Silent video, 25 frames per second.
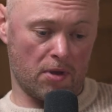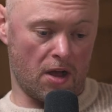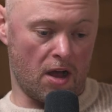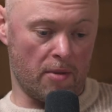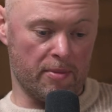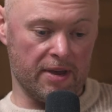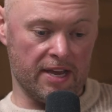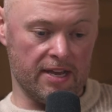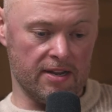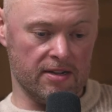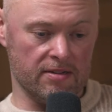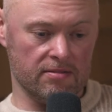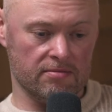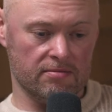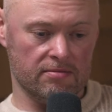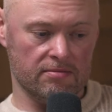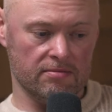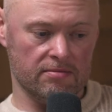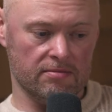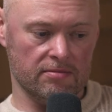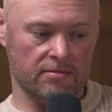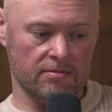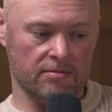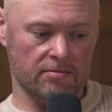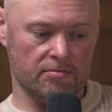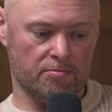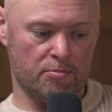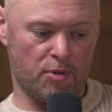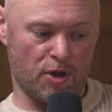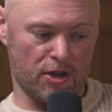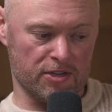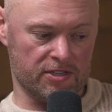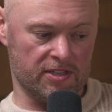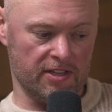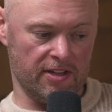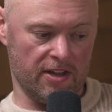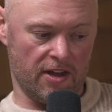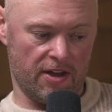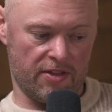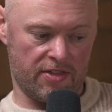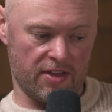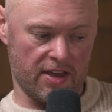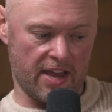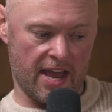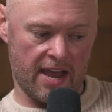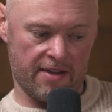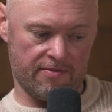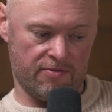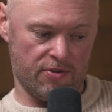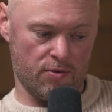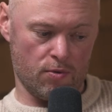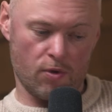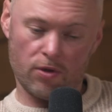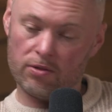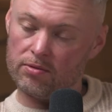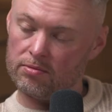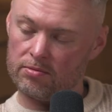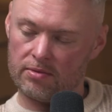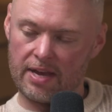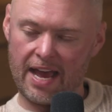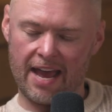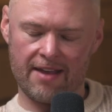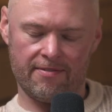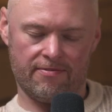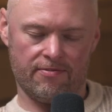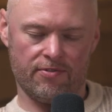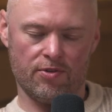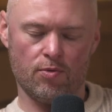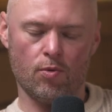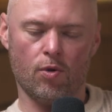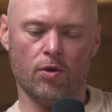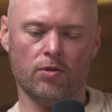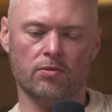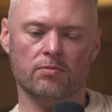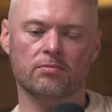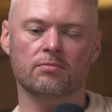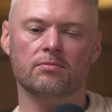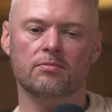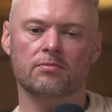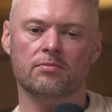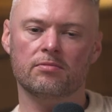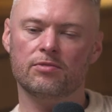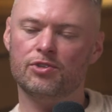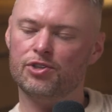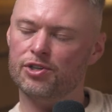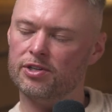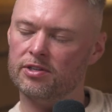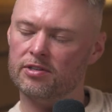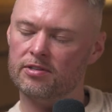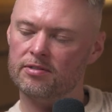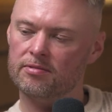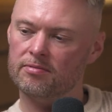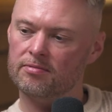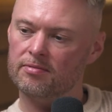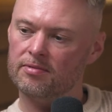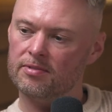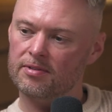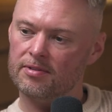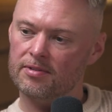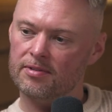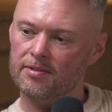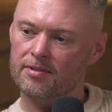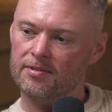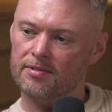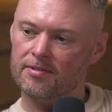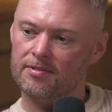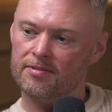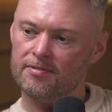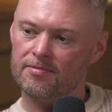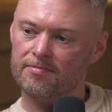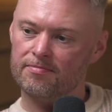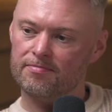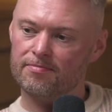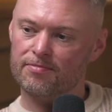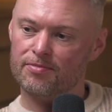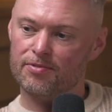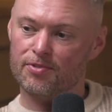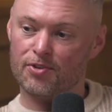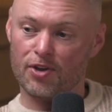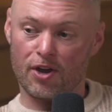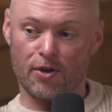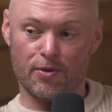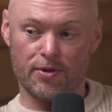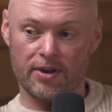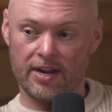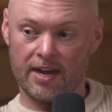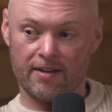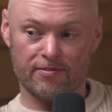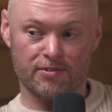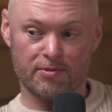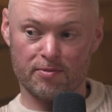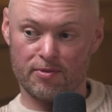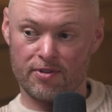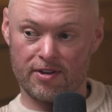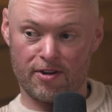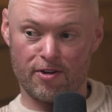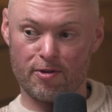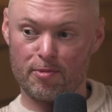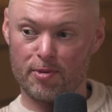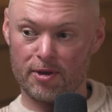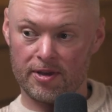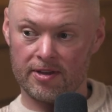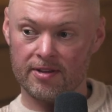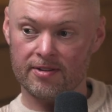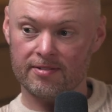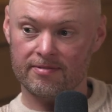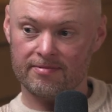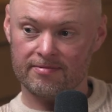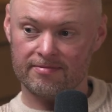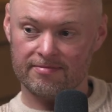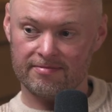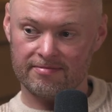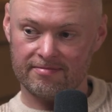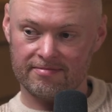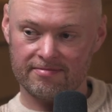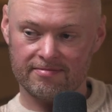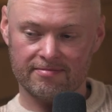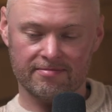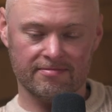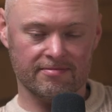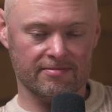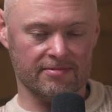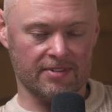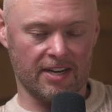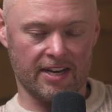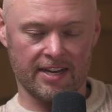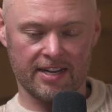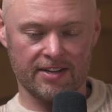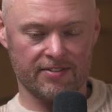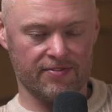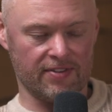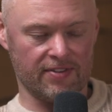mean, personally, I think everyone should go and have some therapy. I think it's